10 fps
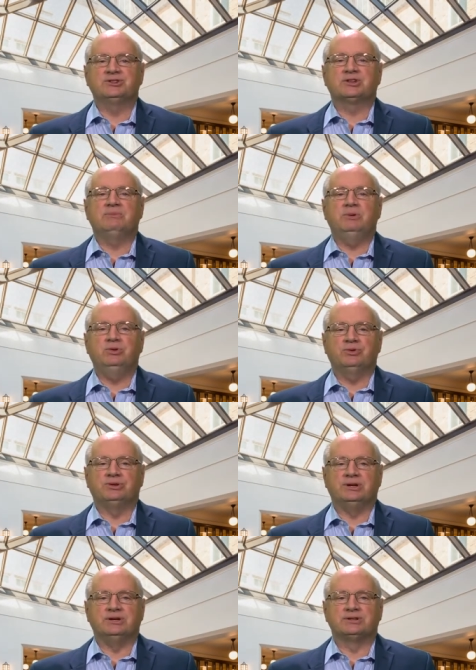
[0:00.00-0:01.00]

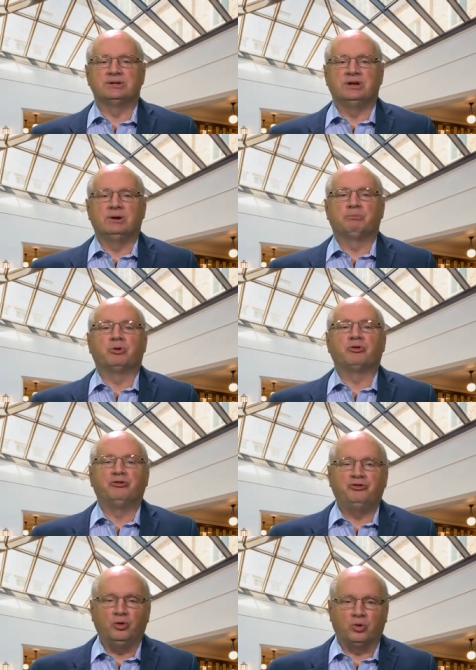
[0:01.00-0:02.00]
communities
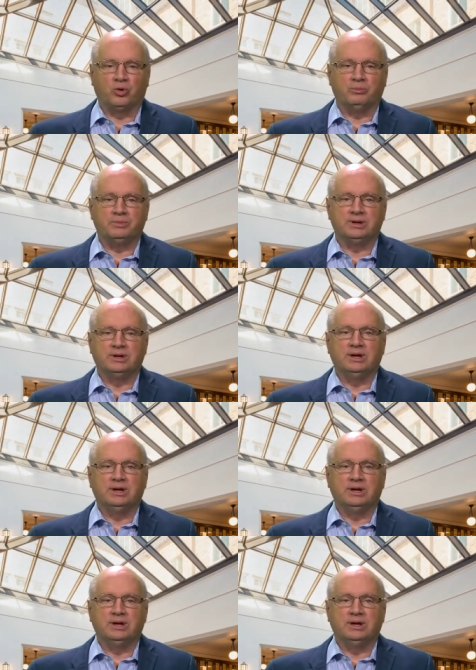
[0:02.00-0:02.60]
performed